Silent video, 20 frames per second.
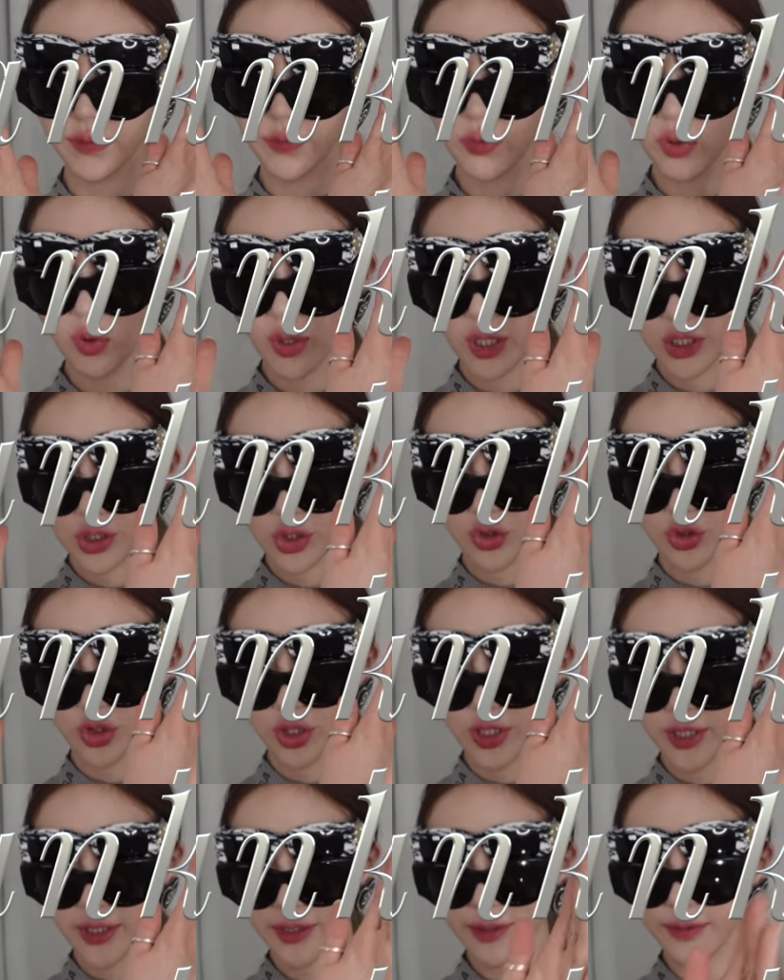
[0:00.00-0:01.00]
for
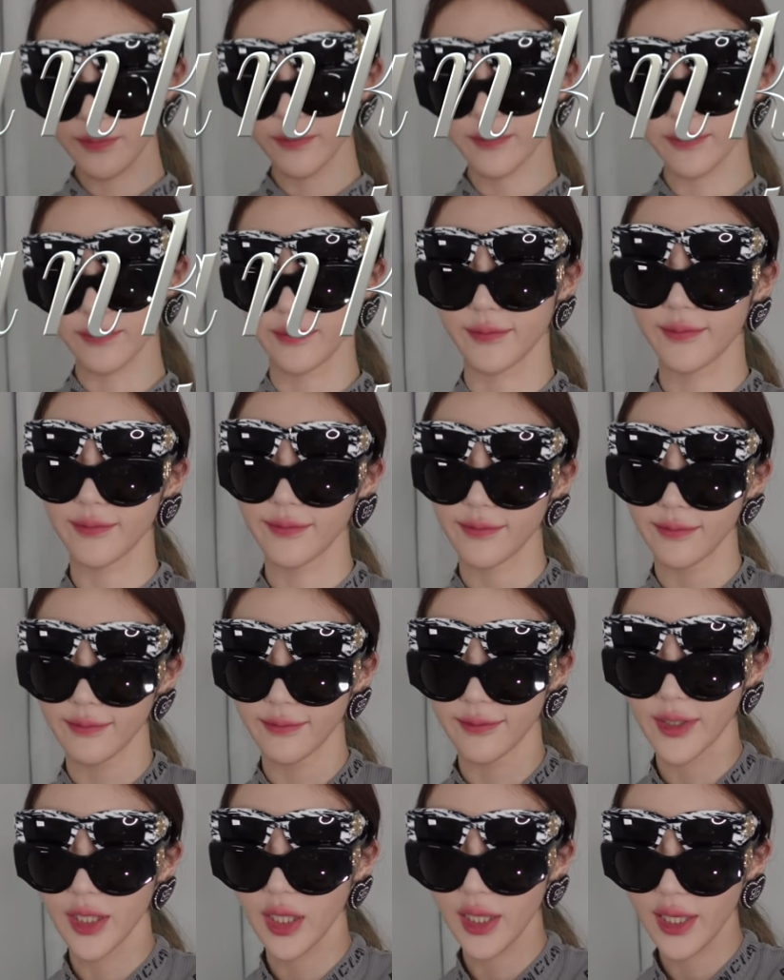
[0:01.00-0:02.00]
watching.
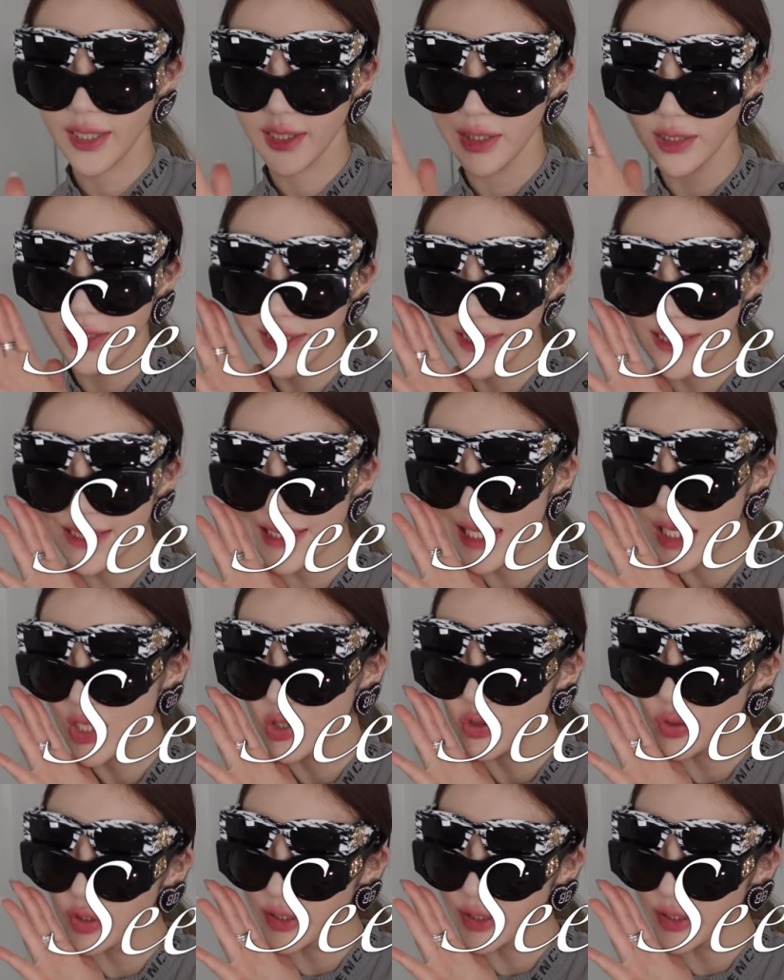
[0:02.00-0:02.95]
And see you